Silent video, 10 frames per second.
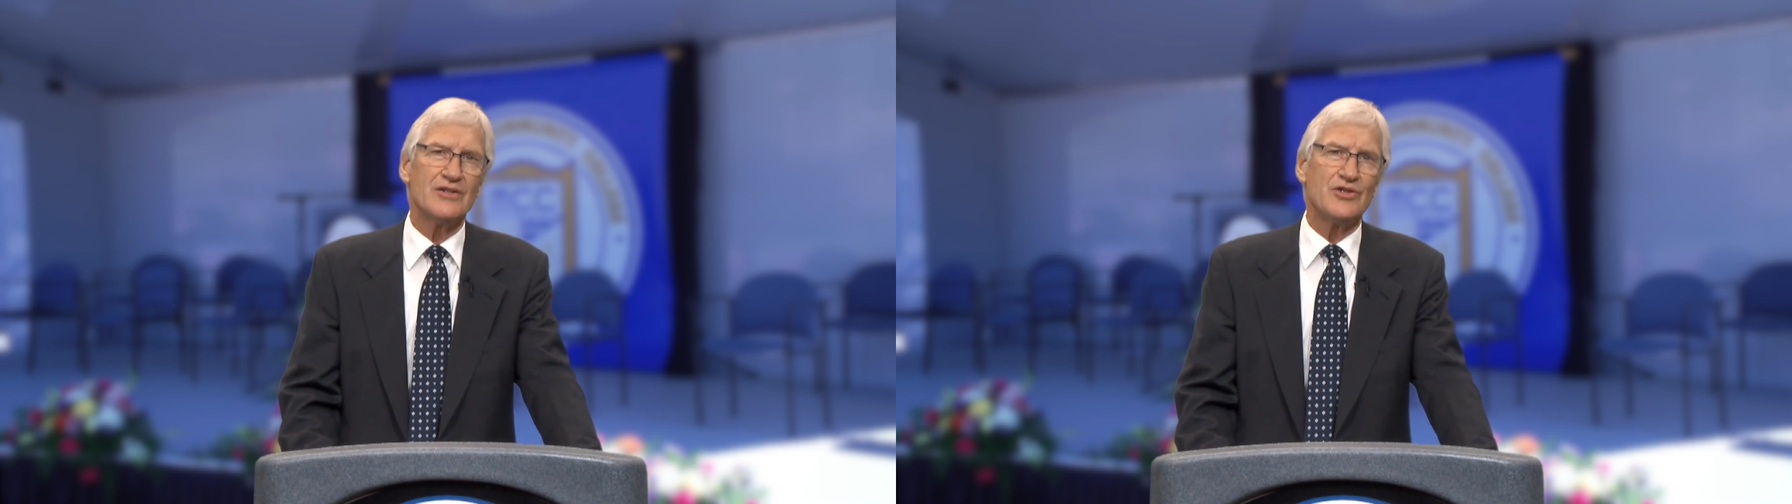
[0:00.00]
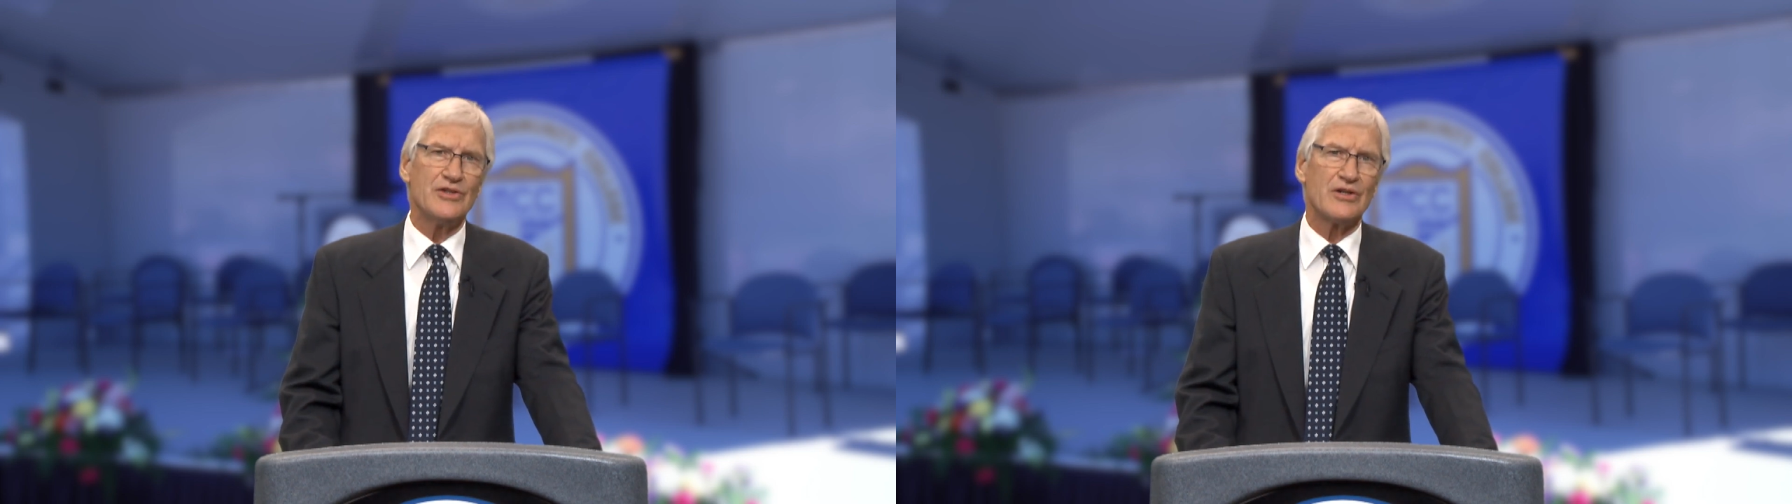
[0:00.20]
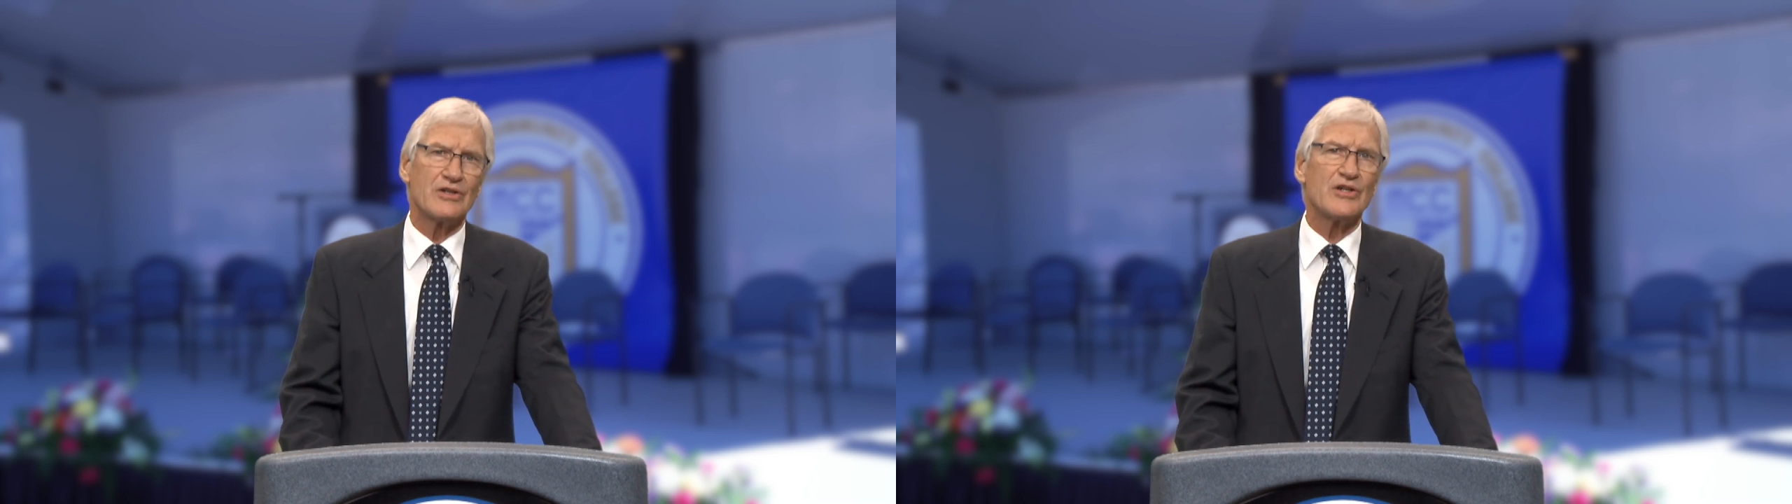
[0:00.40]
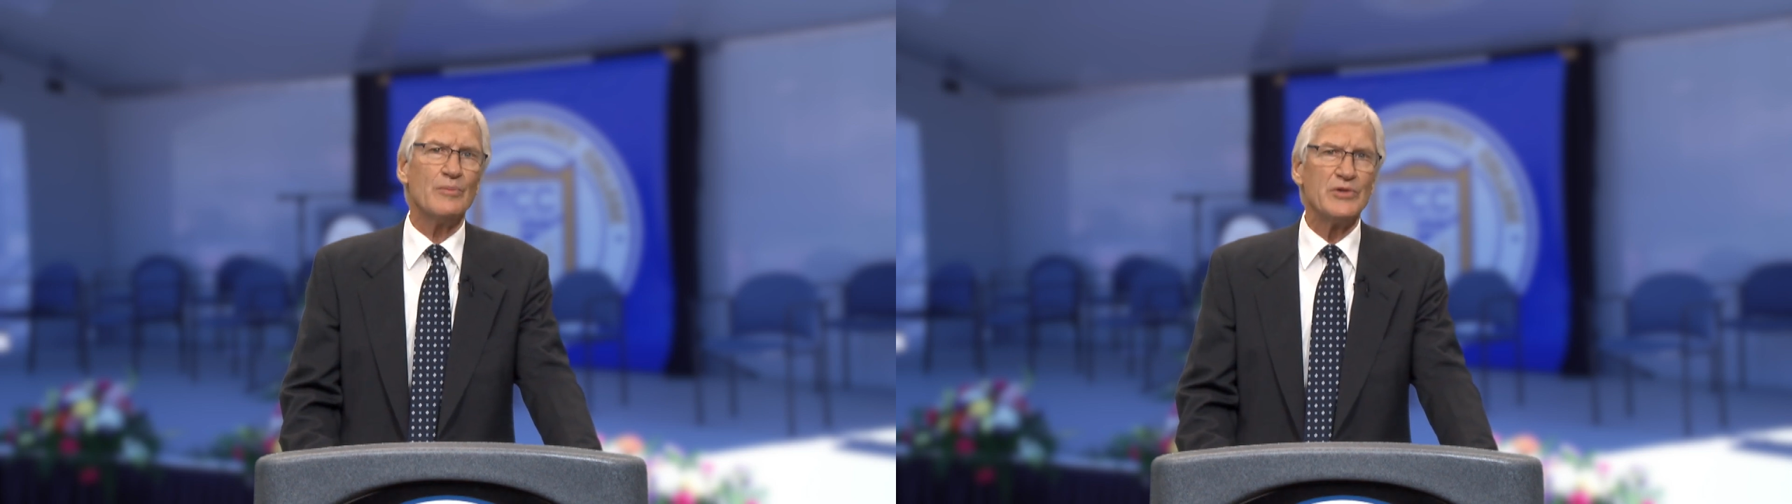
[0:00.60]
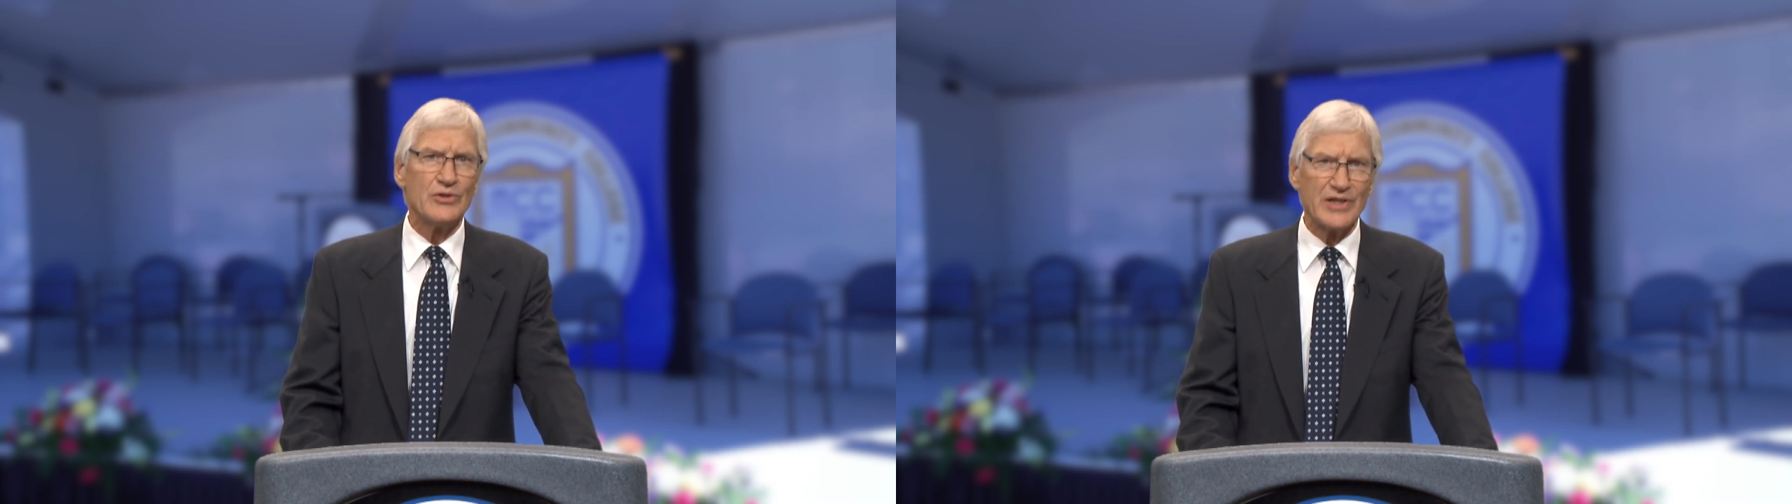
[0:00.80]
to your
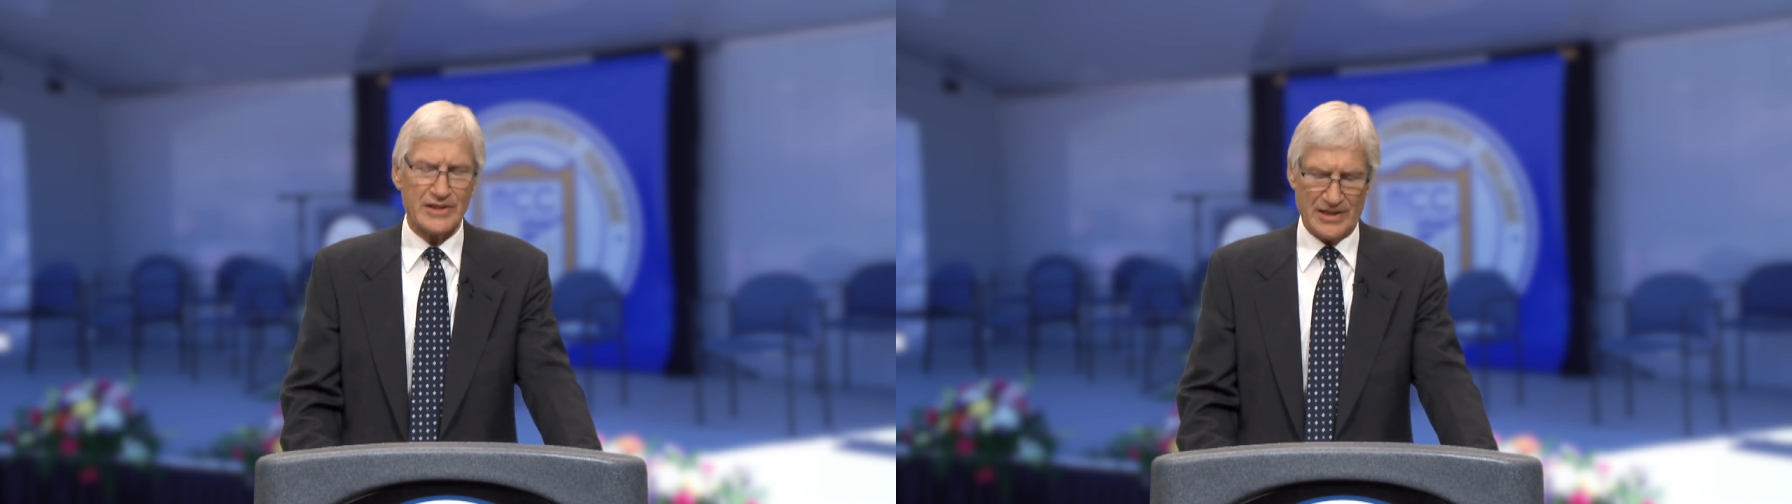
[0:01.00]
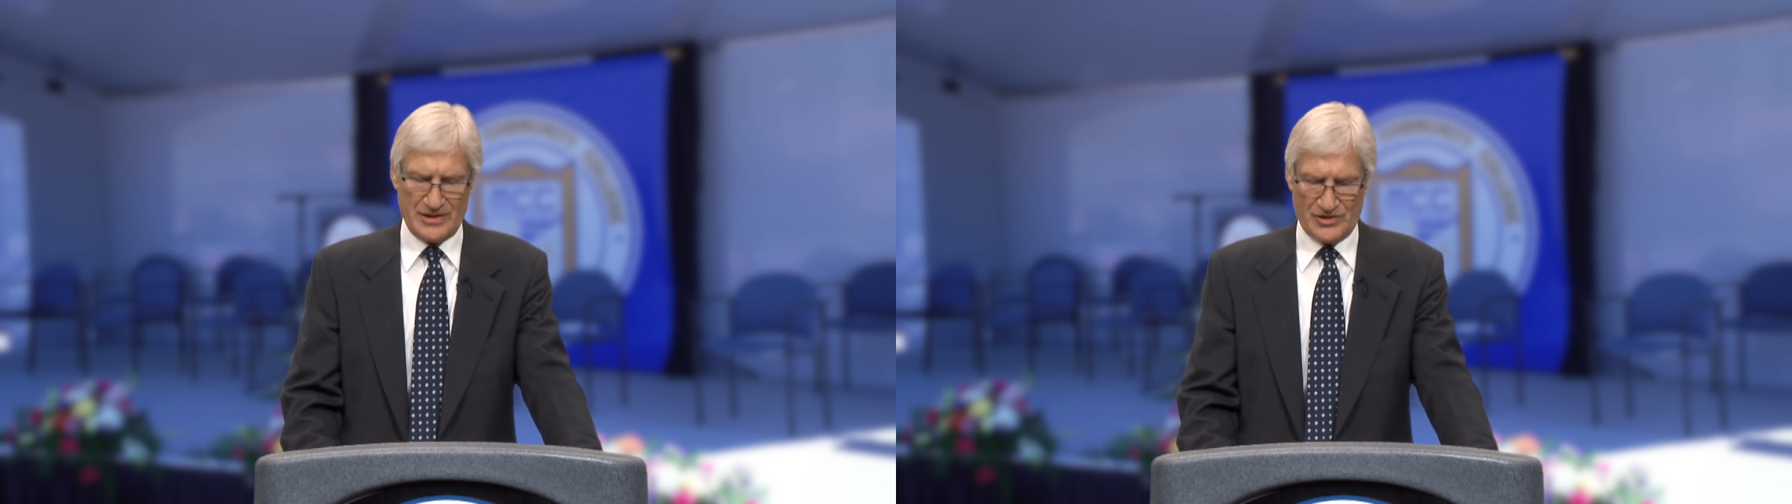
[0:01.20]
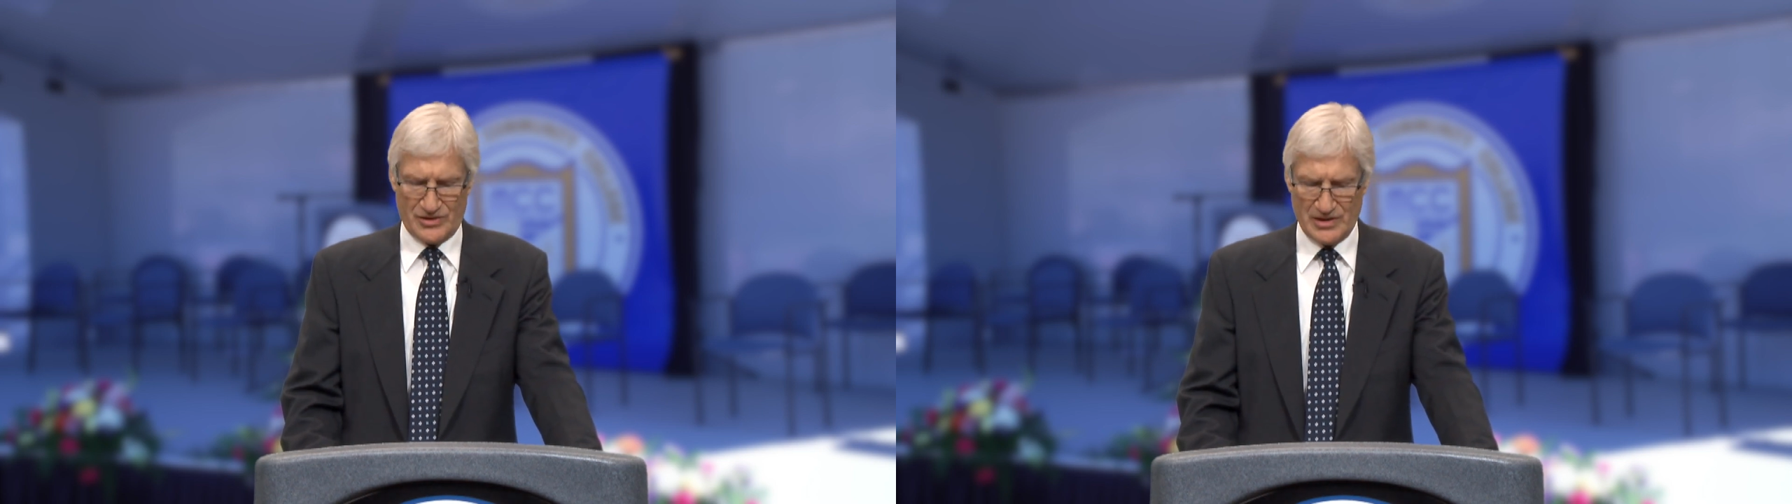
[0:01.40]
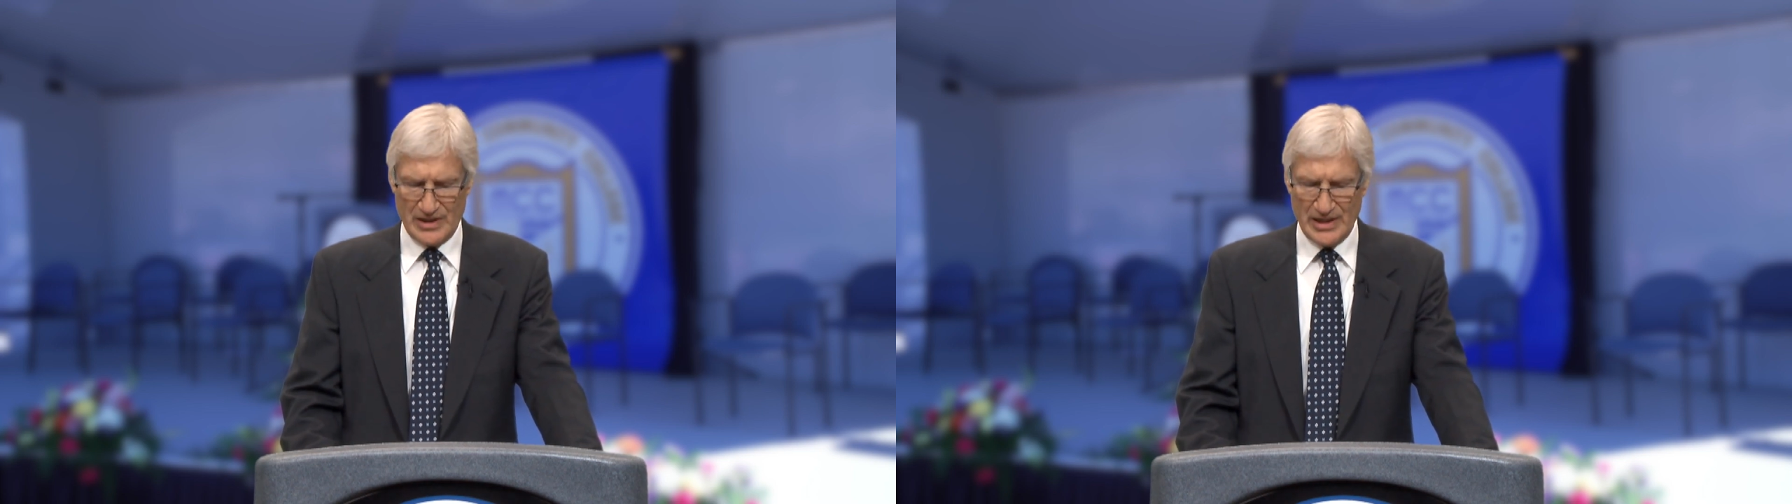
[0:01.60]
communities,